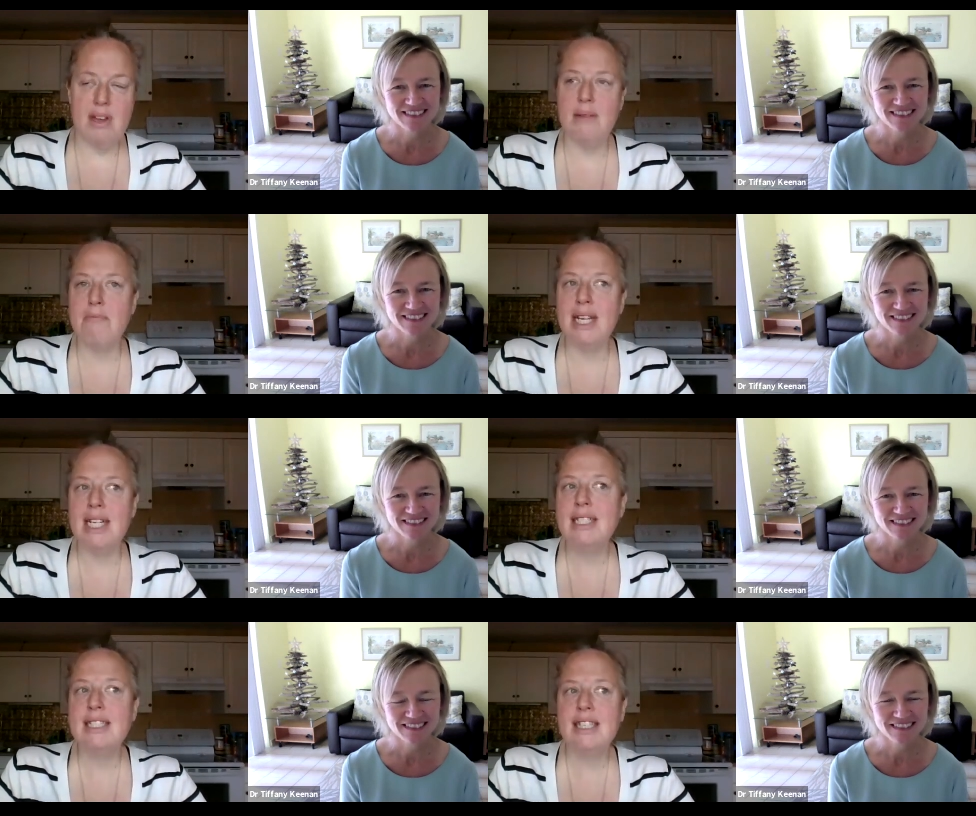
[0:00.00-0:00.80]
Speaker 1: It
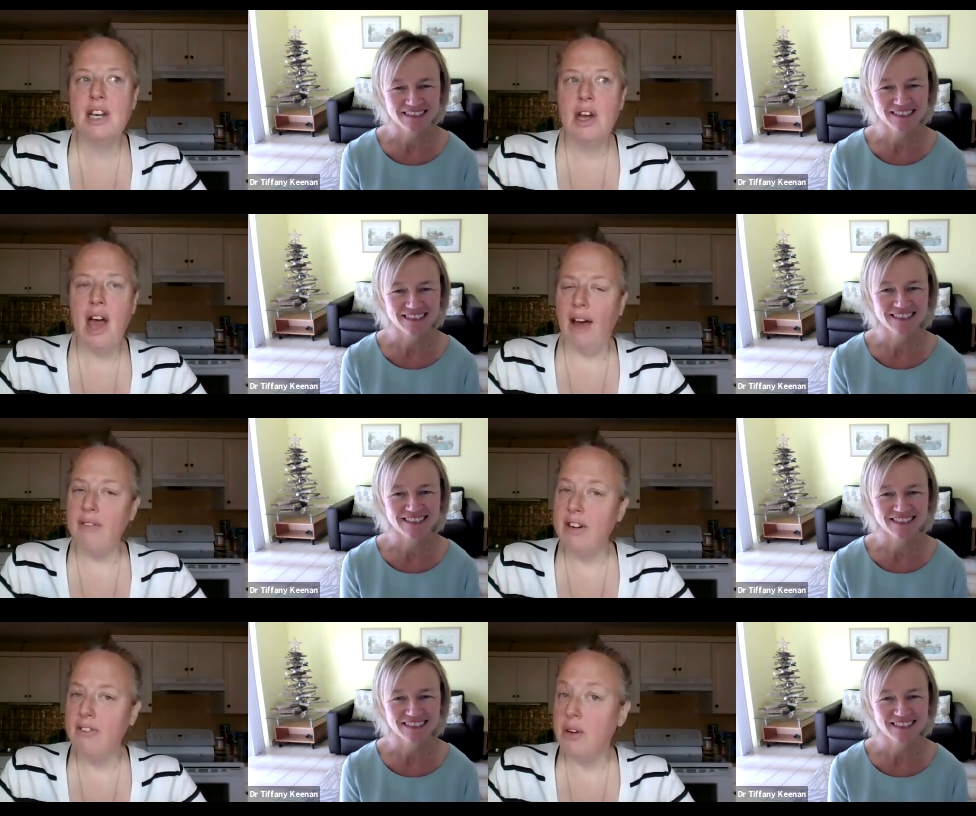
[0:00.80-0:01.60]
means
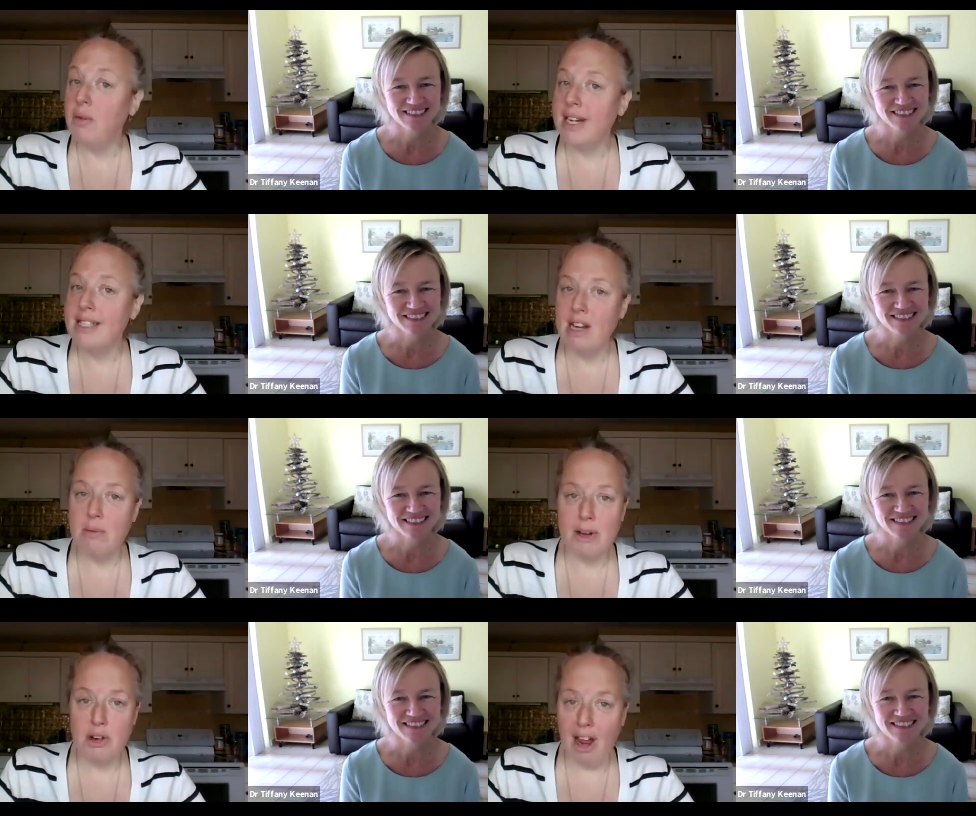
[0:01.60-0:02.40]
having a foot race down
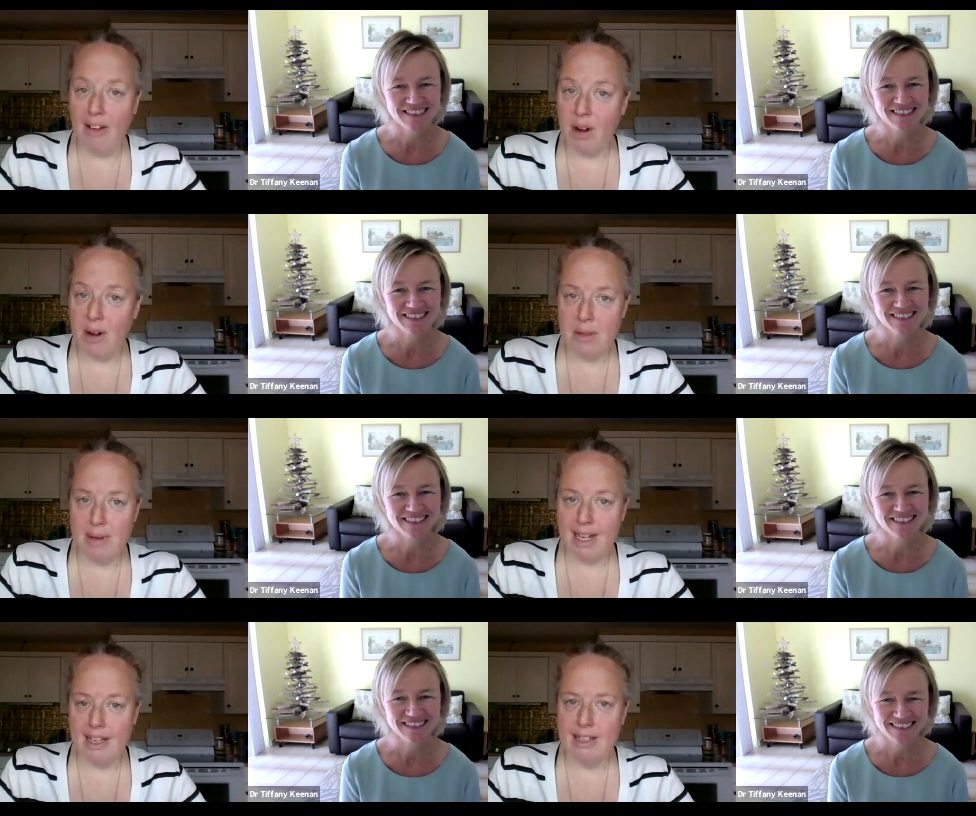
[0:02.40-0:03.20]
my driveway with
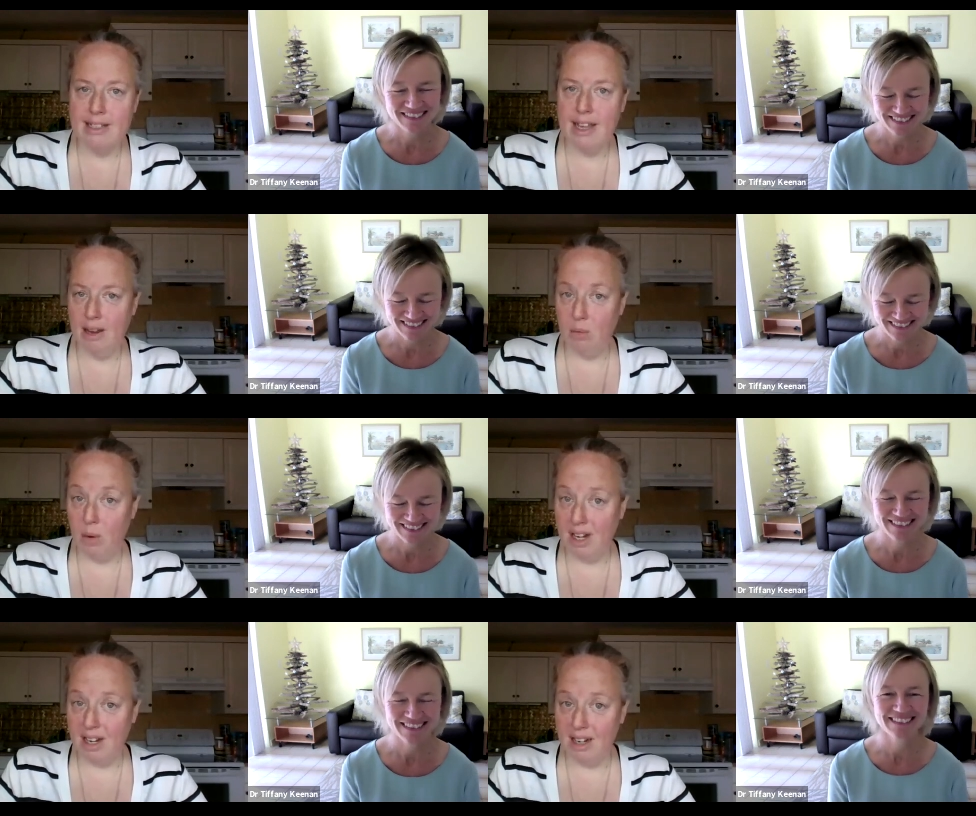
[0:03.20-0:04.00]
my kids and
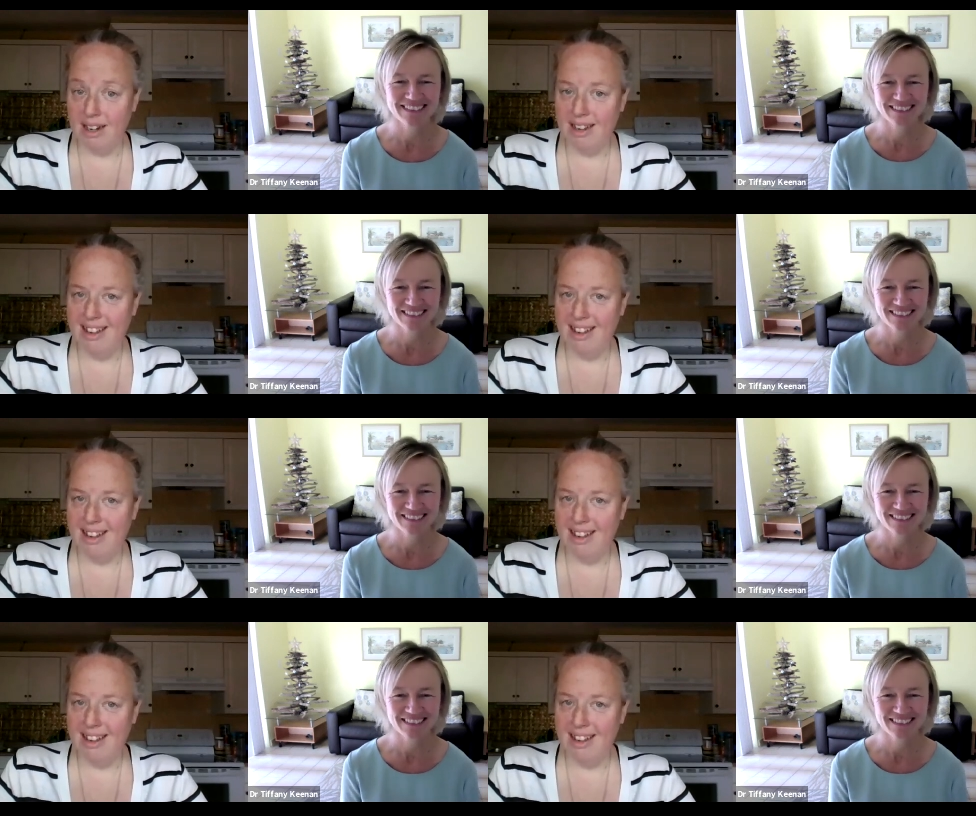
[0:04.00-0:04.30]
winning.